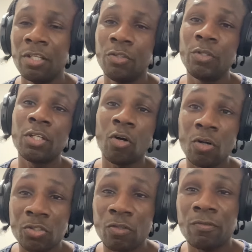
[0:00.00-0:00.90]
You can
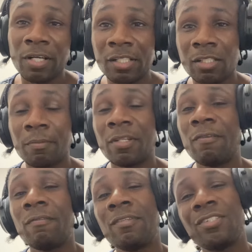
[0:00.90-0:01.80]
also find
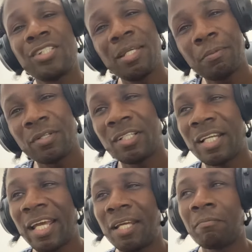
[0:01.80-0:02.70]
something cheaper than
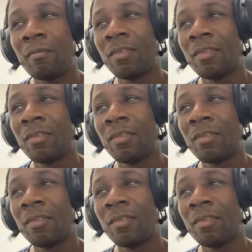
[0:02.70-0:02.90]
that,